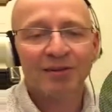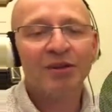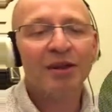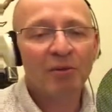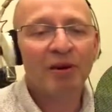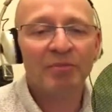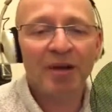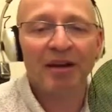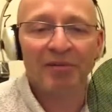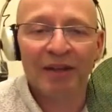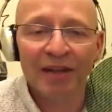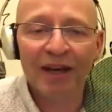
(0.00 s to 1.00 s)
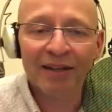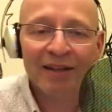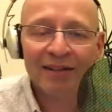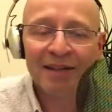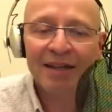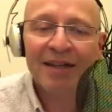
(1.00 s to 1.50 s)
You know where I'm going with that?
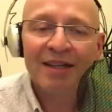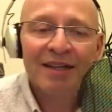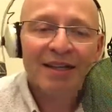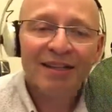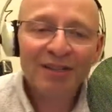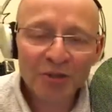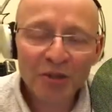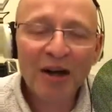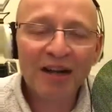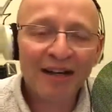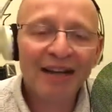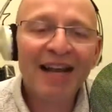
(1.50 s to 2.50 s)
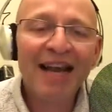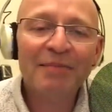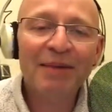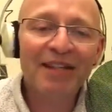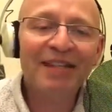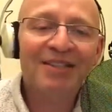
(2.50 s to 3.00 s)
To try and
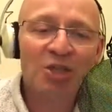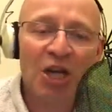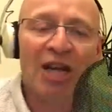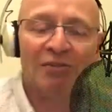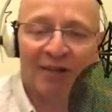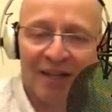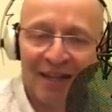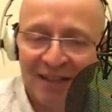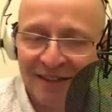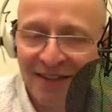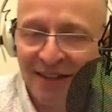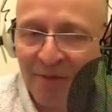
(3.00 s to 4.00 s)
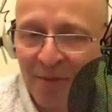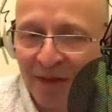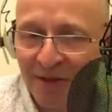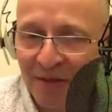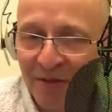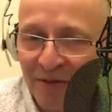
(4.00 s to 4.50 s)
claim it is generally a
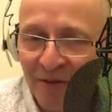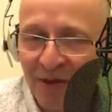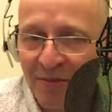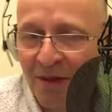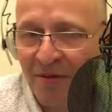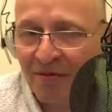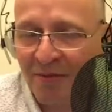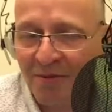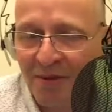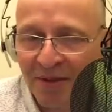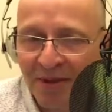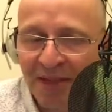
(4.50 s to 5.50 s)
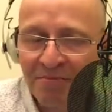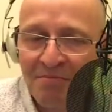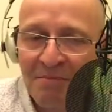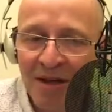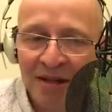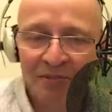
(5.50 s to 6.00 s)
celebration of the female form, I think
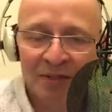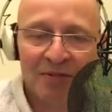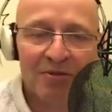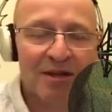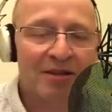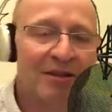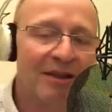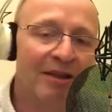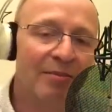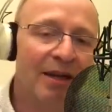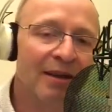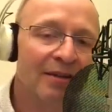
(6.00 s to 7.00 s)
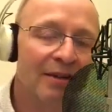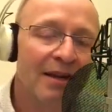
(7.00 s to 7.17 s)
might be stretching it a bit.